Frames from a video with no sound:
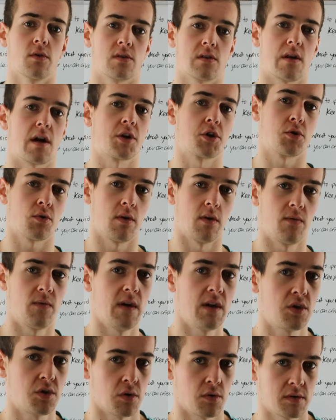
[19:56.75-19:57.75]
those luxury
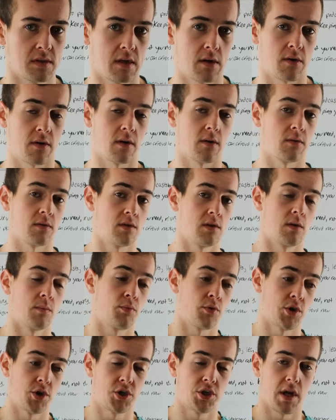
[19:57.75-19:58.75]
features that are going to
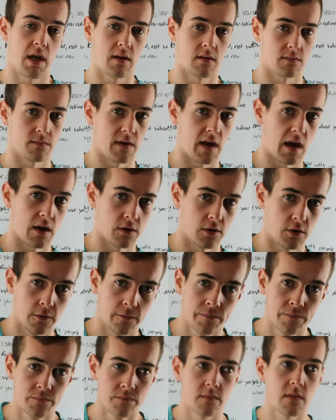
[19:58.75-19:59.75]
depreciate in
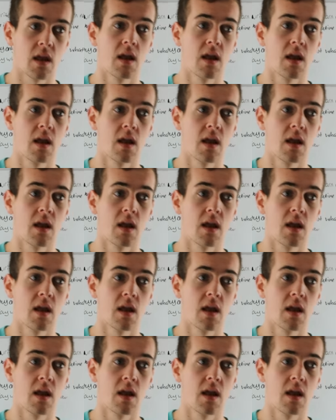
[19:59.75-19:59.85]
value.